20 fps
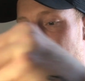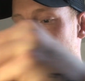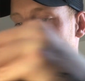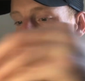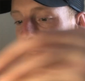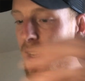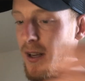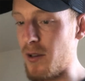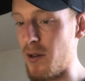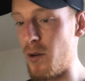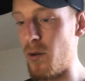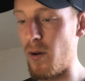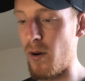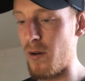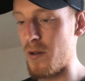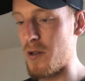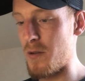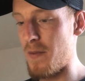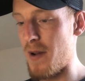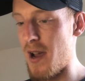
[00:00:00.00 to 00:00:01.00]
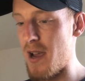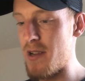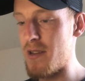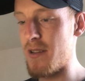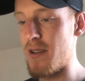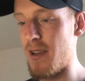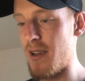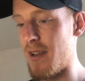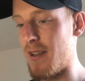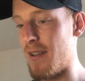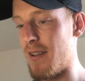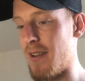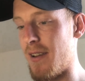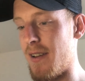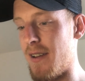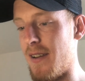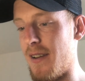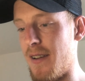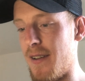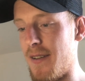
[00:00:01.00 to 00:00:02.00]
I'll glue on some ice,
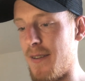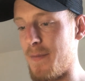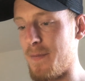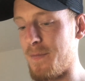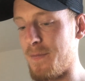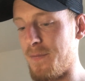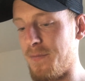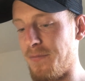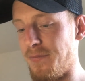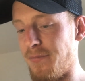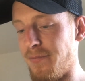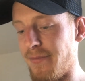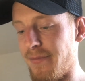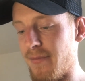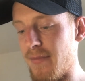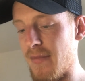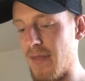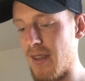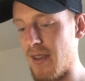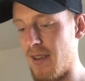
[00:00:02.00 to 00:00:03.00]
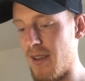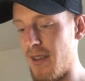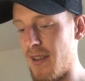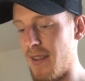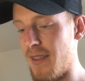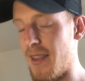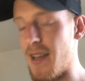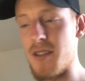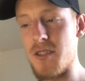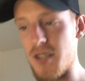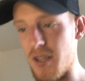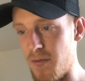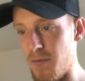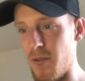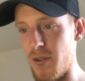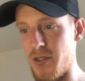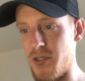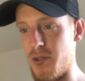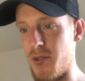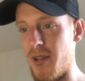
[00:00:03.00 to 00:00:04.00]
and that's it for
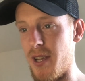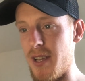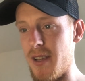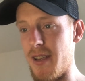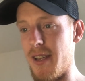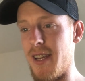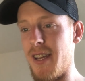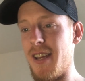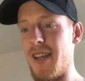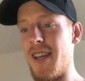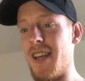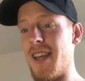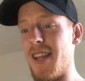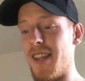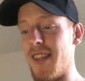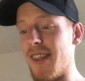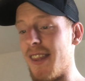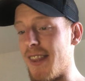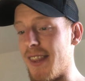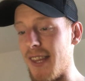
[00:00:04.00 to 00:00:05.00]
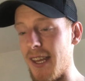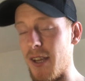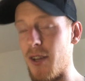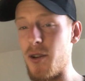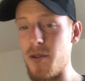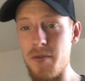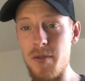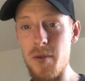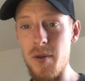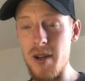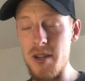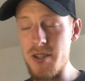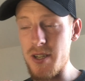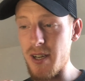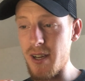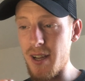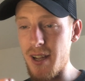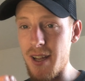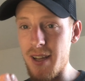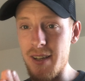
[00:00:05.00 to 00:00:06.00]
today. Thank you for
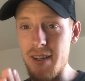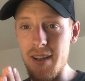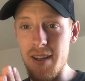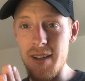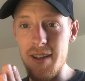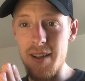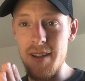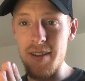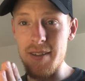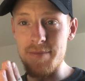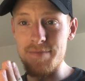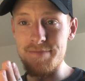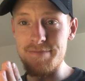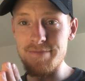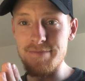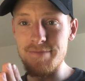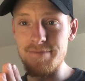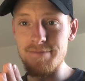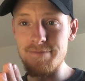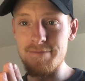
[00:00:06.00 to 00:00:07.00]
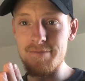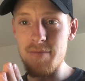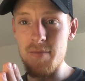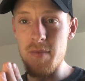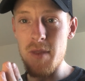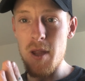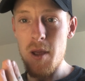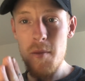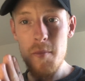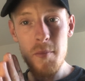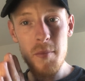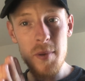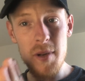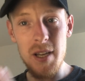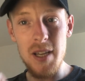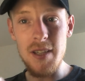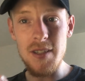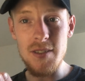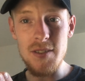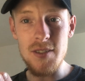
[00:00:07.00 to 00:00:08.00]
watching, and
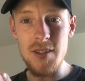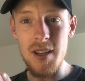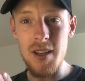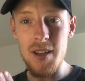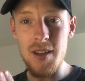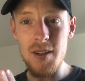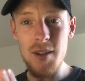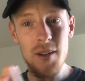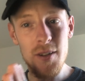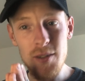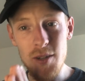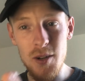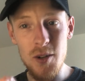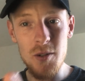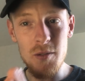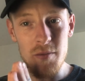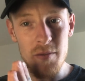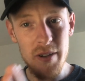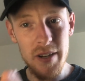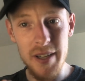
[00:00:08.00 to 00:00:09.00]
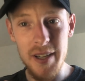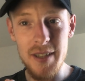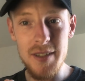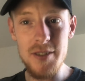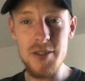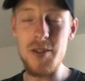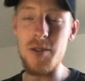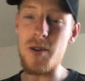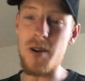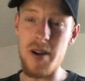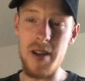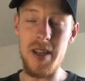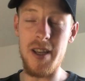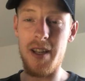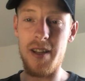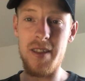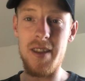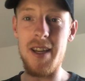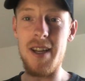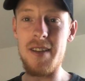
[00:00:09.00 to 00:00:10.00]
please don't forget to
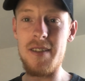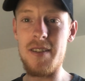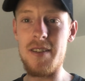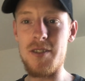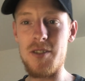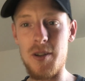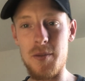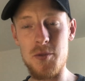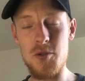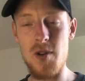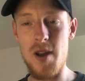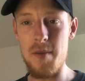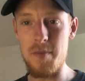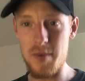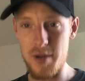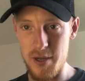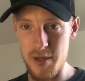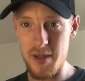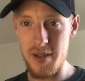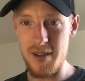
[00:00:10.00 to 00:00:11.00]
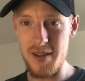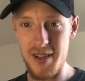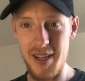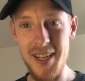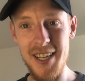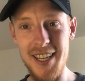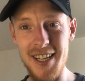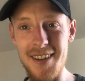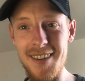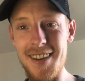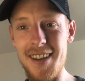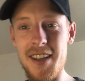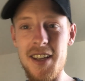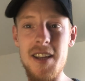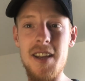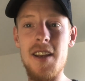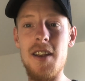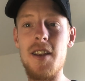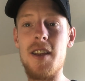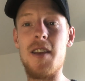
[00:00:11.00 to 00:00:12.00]
hit that subscribe button. I need it.
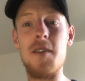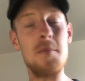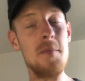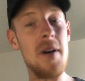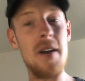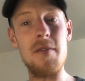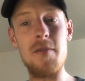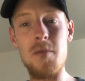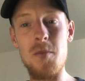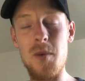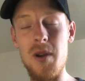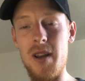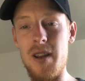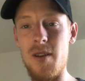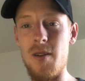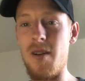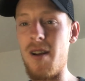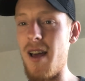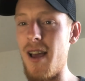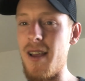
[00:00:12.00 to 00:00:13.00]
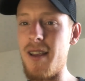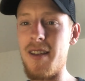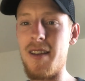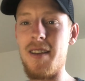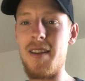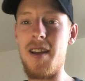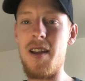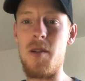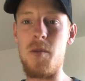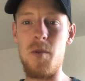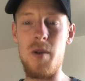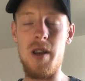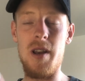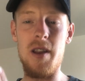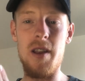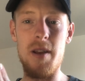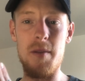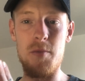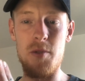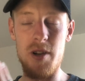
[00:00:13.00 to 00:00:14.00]
Give my video a like. I
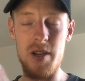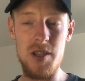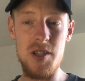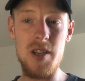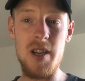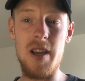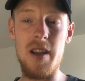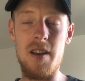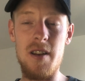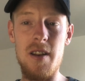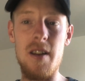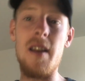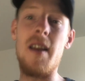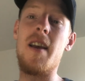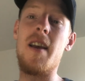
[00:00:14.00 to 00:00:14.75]
really appreciate it.